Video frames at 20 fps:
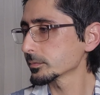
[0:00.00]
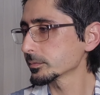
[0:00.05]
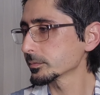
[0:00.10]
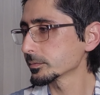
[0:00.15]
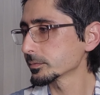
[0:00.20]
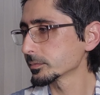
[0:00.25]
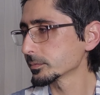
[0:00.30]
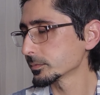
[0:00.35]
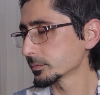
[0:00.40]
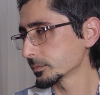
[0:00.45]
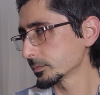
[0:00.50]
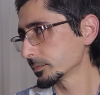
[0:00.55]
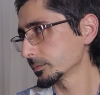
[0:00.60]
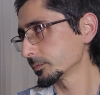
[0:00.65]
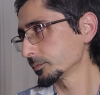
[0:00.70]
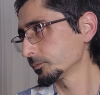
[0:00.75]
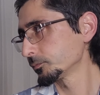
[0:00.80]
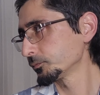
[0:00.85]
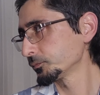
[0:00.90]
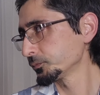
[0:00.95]

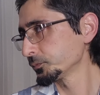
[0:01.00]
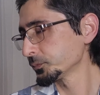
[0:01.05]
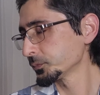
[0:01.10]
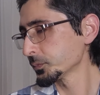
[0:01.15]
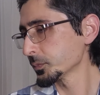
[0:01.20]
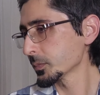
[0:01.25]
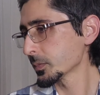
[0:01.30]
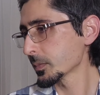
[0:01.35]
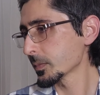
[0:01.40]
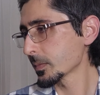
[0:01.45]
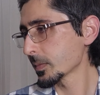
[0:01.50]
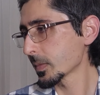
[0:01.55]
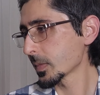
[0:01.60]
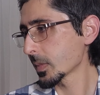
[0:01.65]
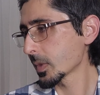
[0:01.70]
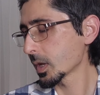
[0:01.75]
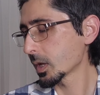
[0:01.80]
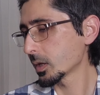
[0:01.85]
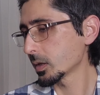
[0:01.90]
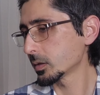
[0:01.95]

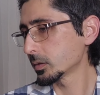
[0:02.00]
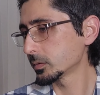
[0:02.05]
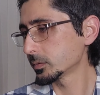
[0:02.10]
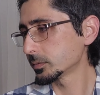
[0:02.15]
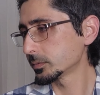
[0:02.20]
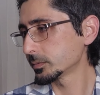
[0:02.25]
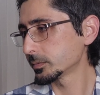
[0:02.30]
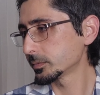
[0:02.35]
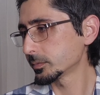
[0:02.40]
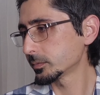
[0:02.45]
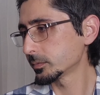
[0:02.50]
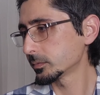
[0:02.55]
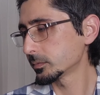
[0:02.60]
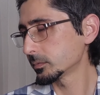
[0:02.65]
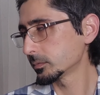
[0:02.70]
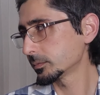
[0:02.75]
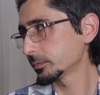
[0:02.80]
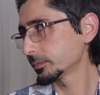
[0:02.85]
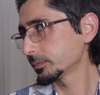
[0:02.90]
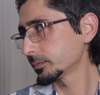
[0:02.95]

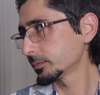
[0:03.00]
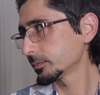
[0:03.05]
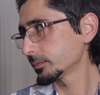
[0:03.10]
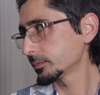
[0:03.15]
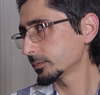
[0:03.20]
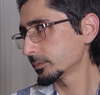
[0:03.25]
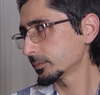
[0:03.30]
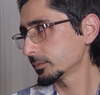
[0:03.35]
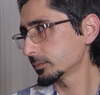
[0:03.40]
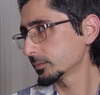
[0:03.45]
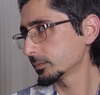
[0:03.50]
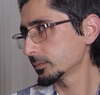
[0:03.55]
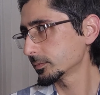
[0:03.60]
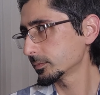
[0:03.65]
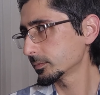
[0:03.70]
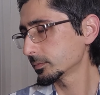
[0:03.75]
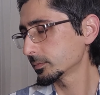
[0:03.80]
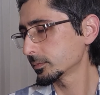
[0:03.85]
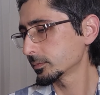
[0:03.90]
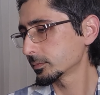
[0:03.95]

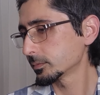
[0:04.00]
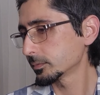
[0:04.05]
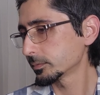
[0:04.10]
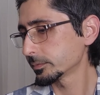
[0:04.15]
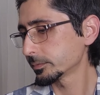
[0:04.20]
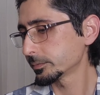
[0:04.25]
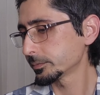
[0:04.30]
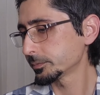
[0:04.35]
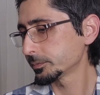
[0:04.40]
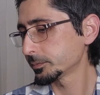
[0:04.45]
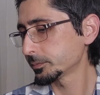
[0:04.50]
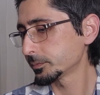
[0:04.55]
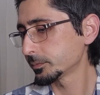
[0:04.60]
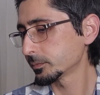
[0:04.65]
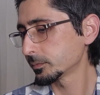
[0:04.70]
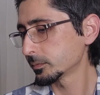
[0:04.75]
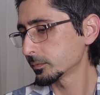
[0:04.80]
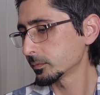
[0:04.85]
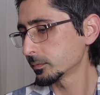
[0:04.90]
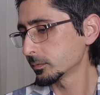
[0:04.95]

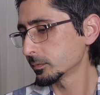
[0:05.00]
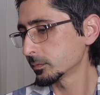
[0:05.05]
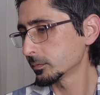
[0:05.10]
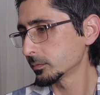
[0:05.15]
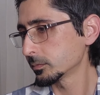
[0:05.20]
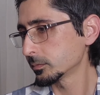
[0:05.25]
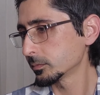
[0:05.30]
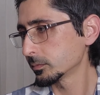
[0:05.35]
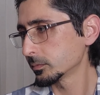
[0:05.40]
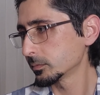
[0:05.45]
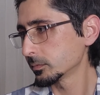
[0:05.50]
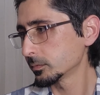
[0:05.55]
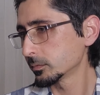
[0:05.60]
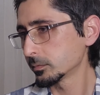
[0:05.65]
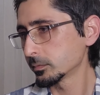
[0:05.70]
This person isn't speaking.